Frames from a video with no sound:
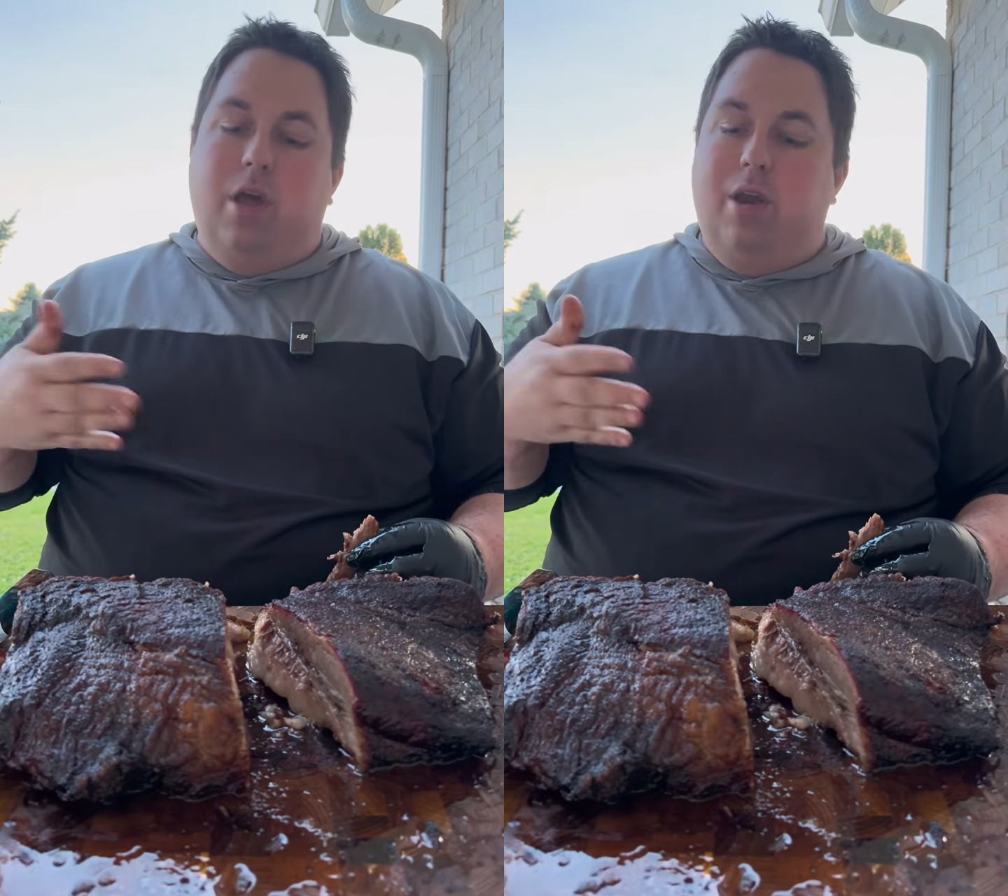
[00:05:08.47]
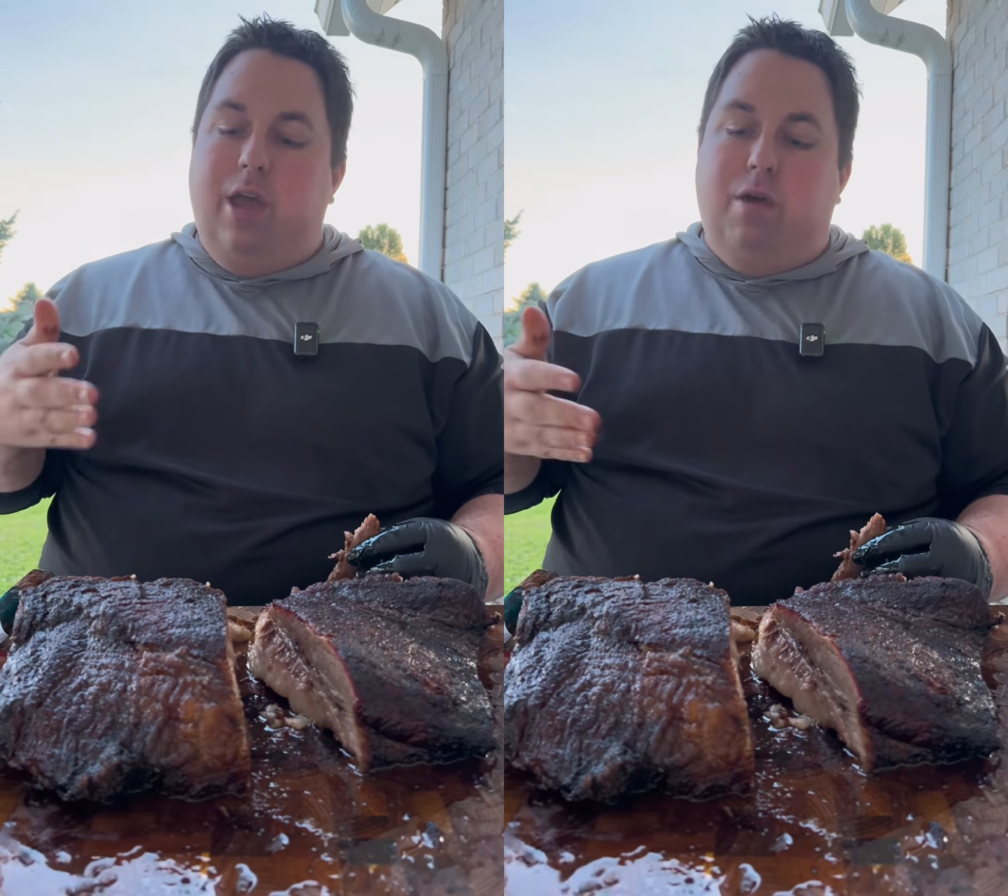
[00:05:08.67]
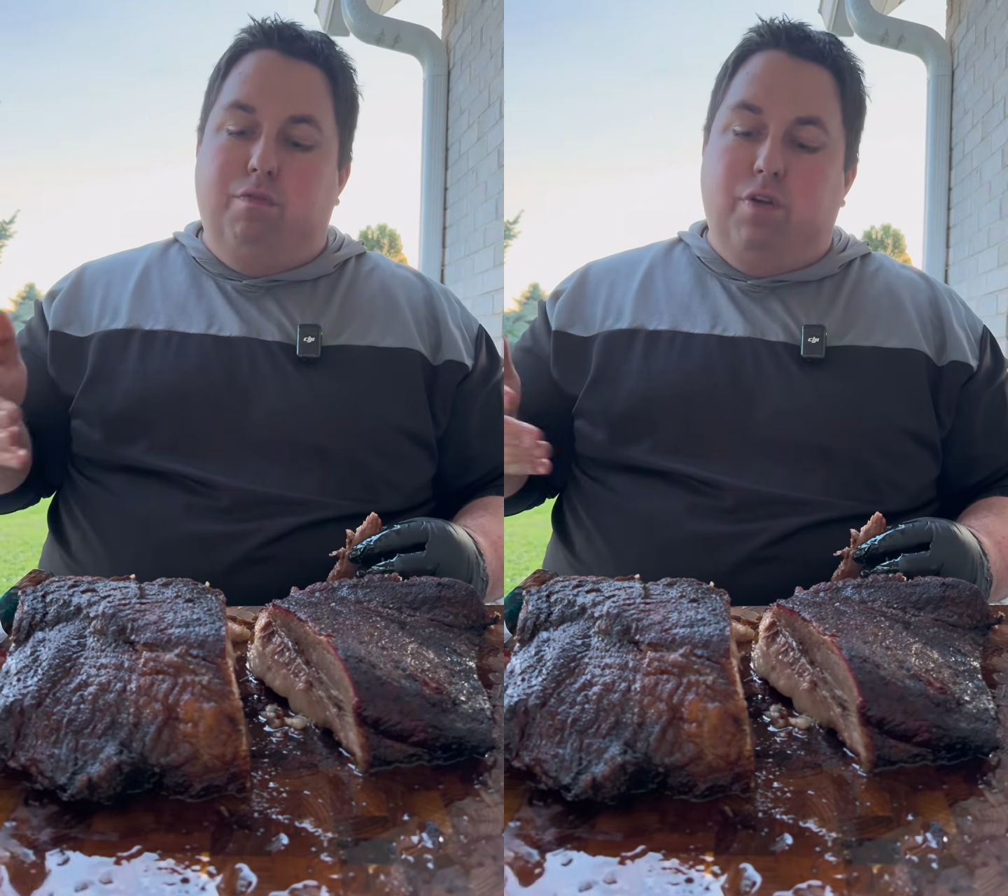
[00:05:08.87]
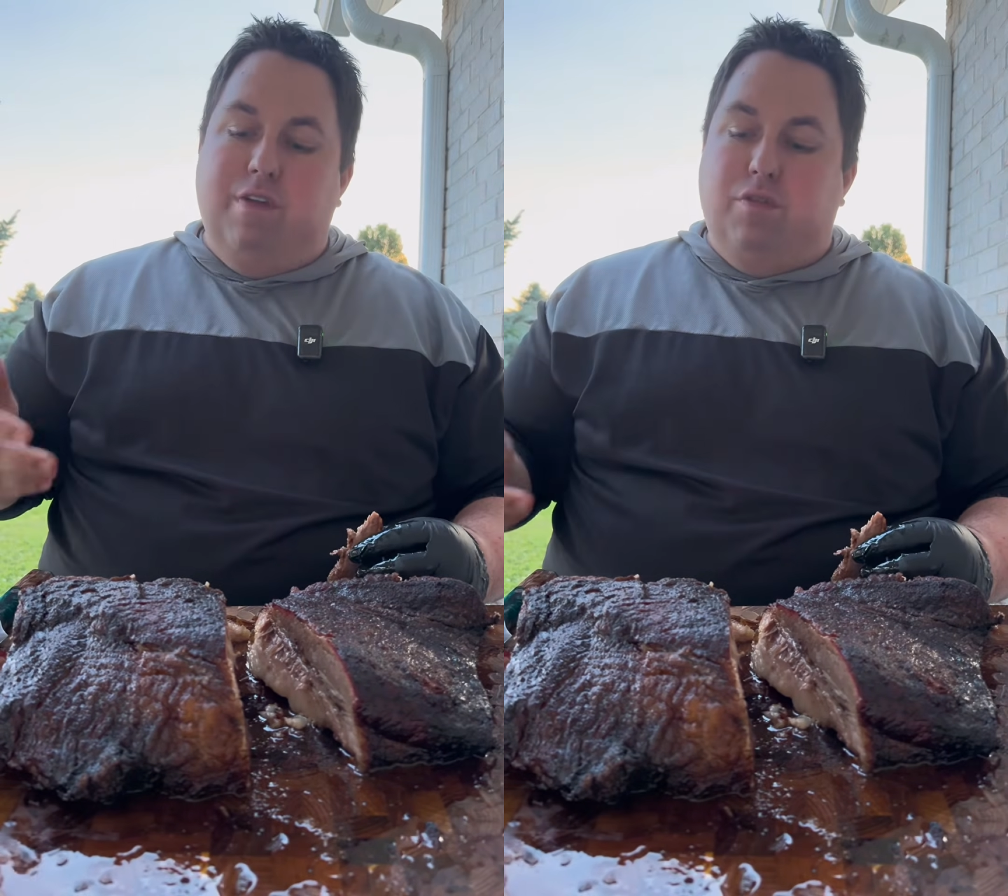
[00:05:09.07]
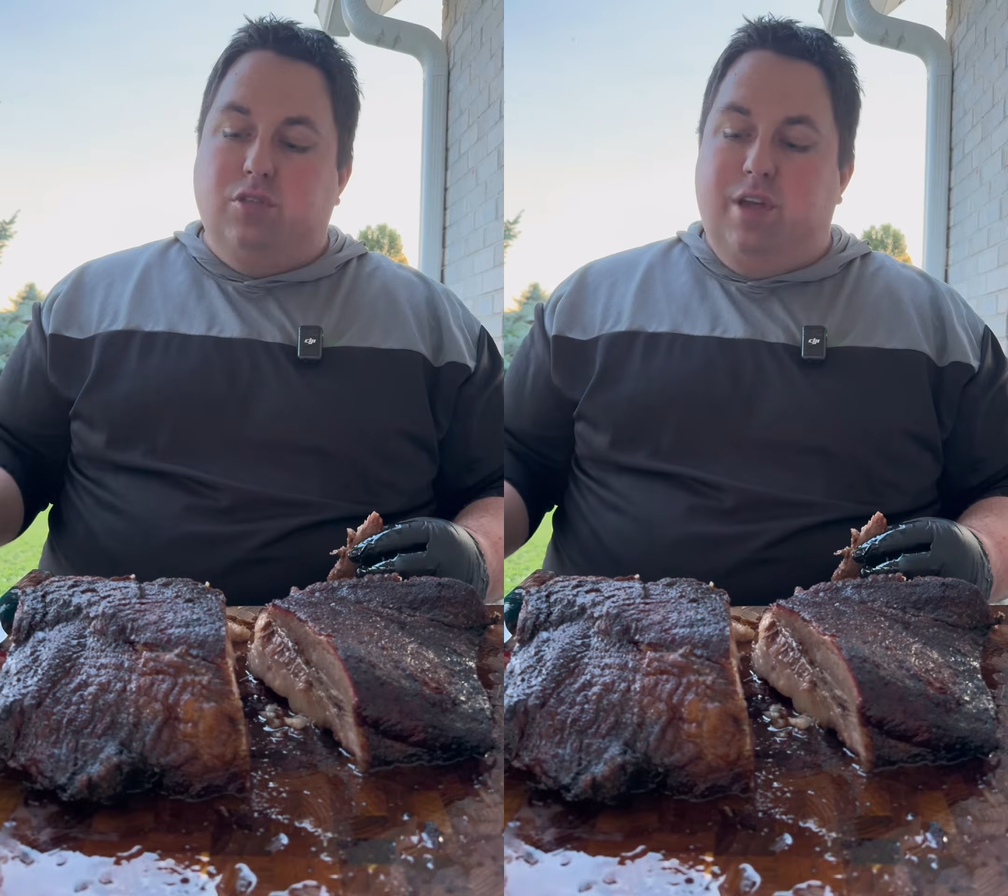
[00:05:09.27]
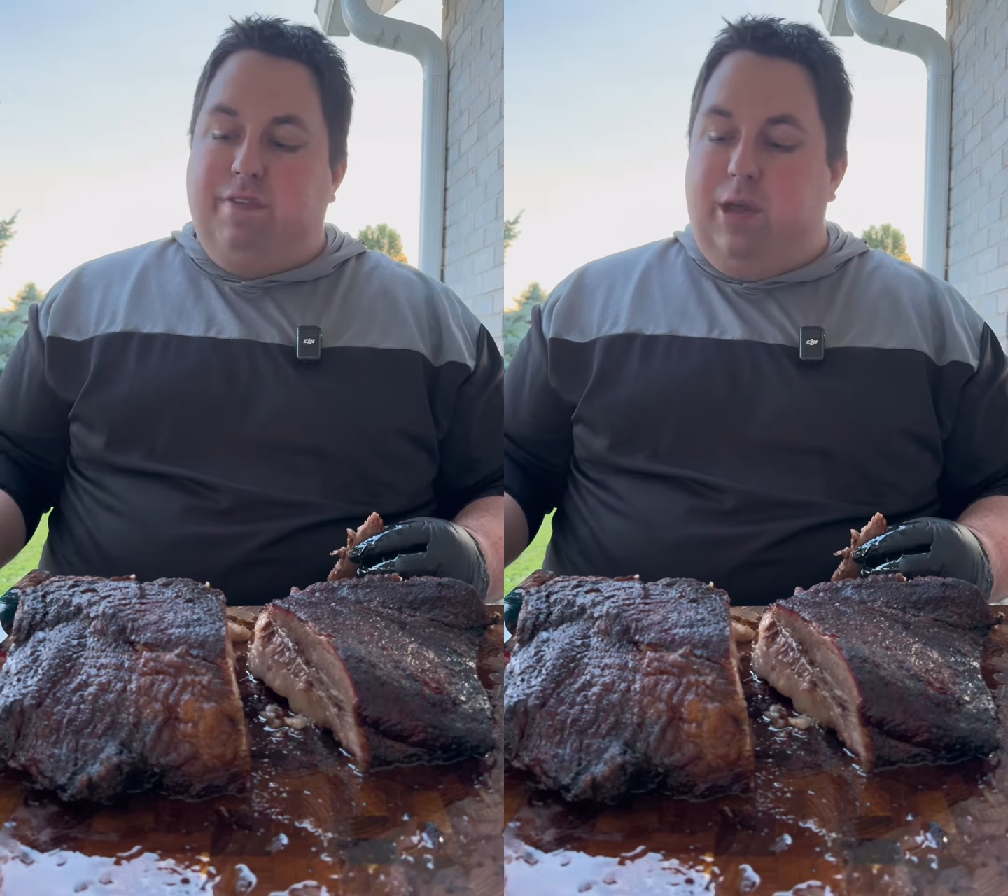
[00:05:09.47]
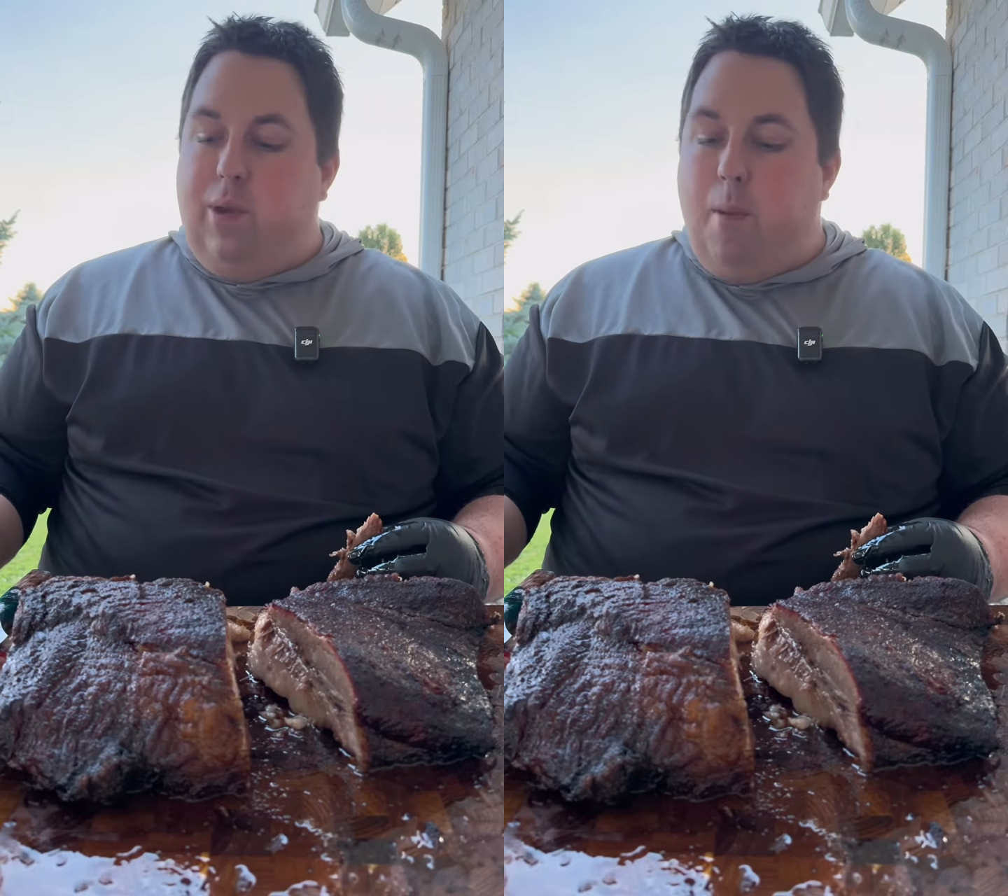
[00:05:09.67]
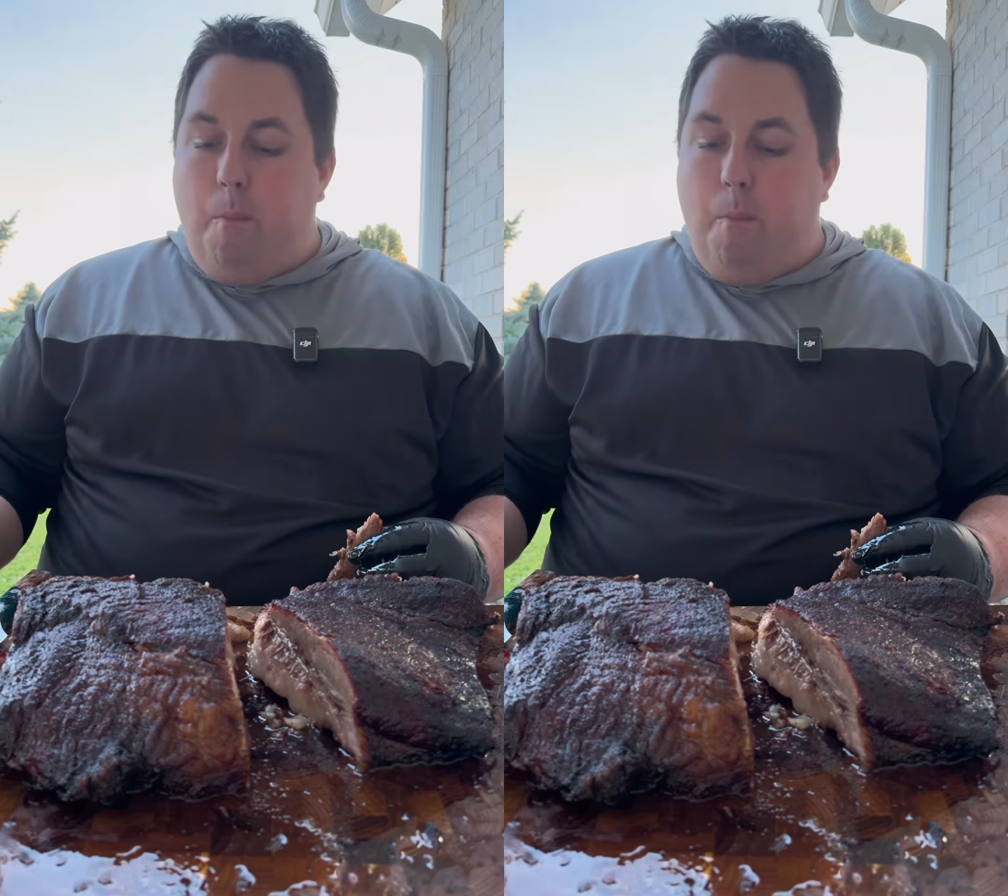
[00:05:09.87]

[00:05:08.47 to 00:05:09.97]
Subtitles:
it down for different stuff anyway.